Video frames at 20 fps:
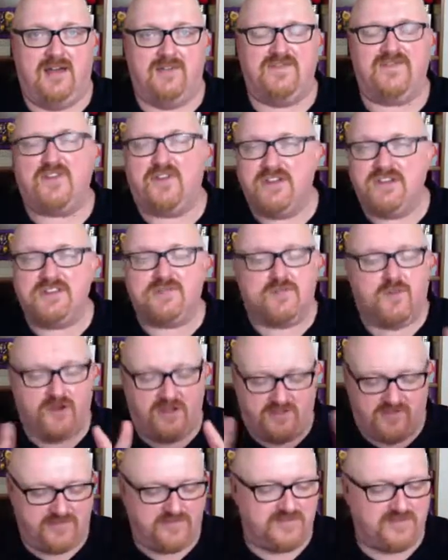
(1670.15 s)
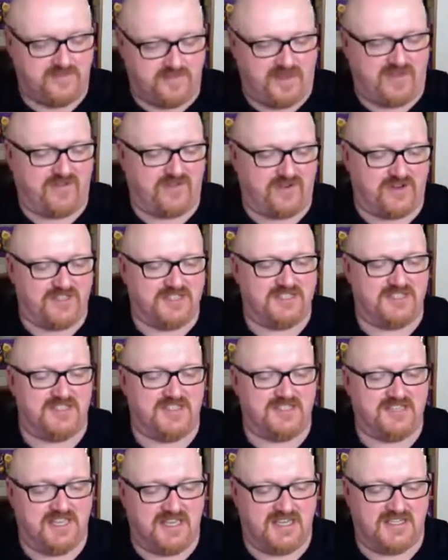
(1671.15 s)
For instance, one of the big for
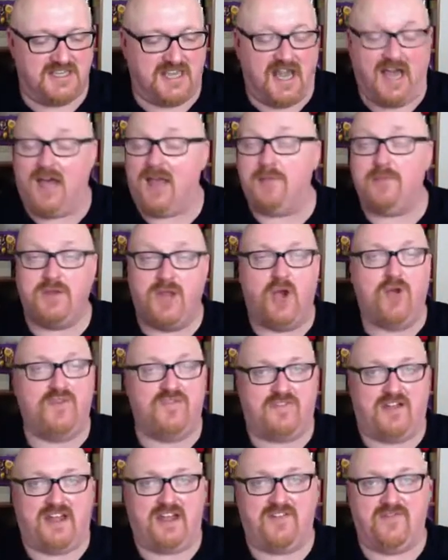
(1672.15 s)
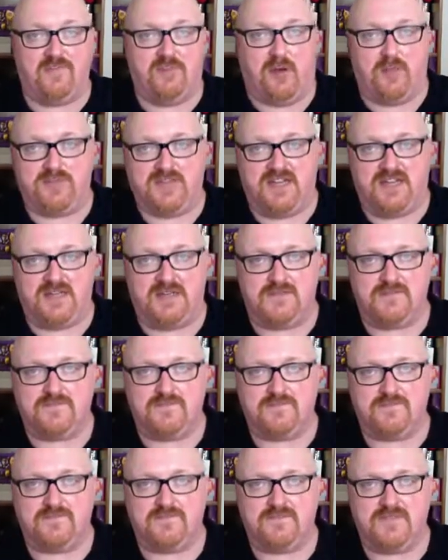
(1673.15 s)
instance is, I'm no fan of Bob Dylan.
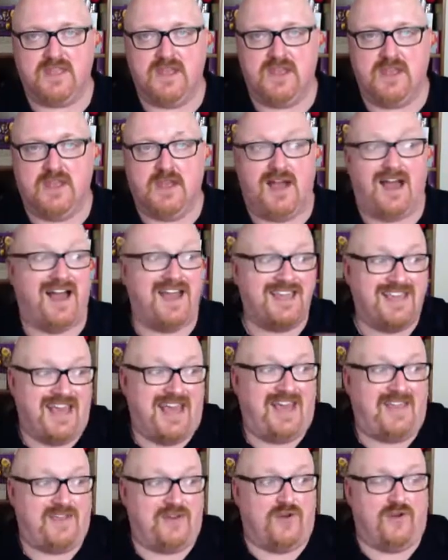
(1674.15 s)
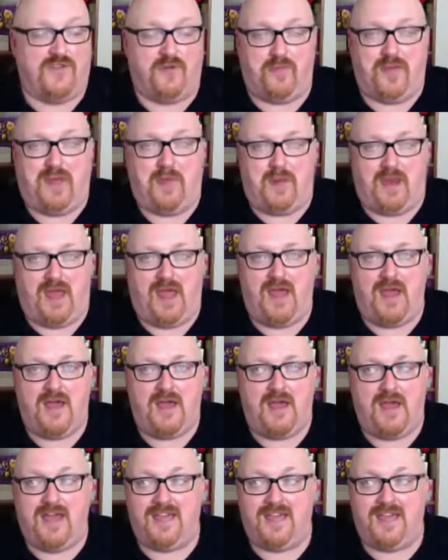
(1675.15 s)
I get that other people are.